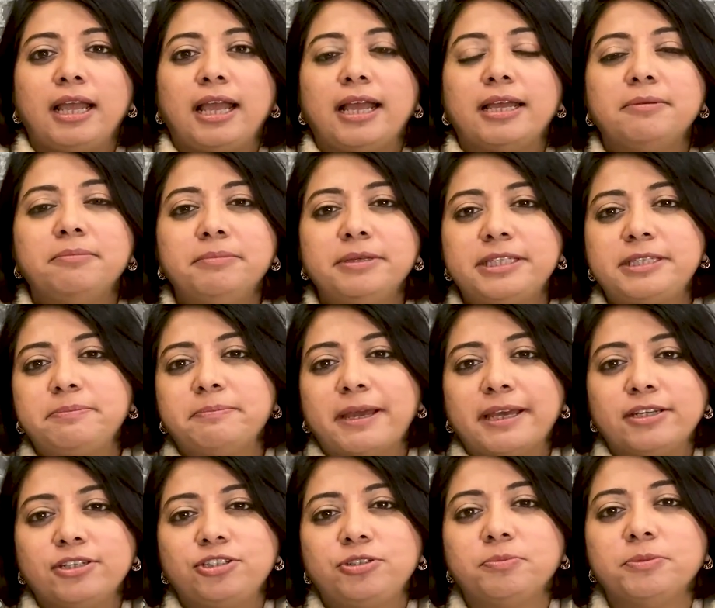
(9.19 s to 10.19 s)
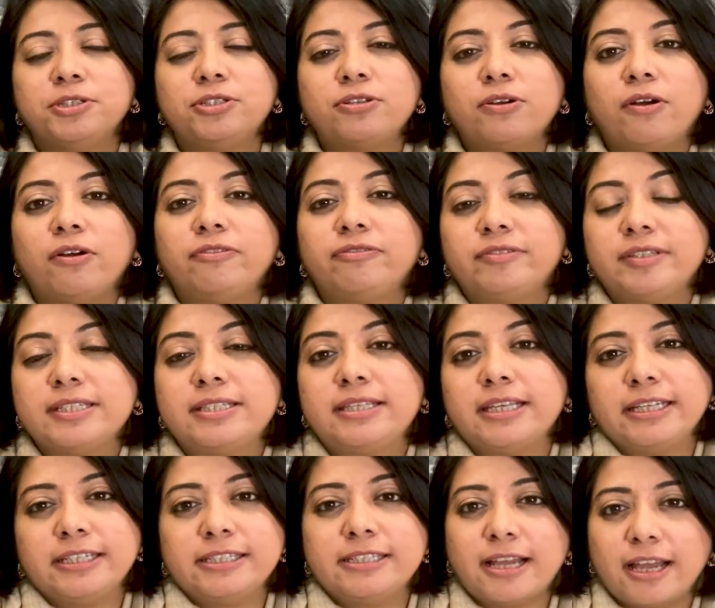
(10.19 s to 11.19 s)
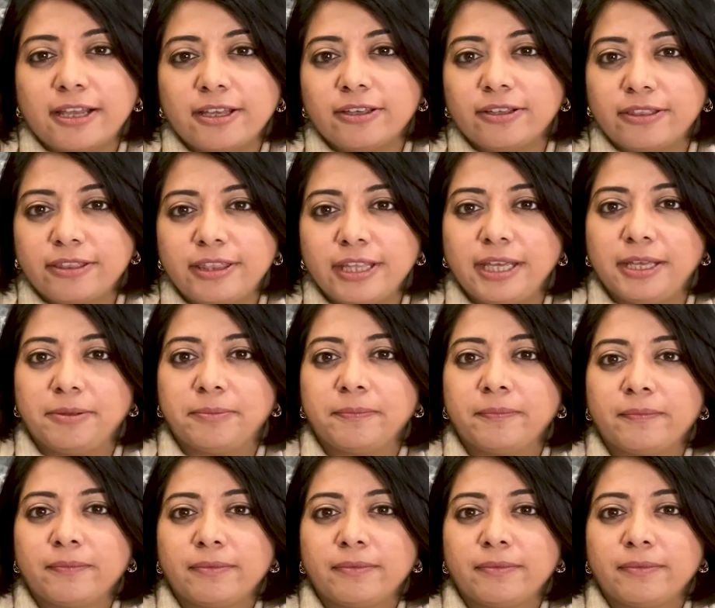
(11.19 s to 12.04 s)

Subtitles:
and mismanagement of this entire thing.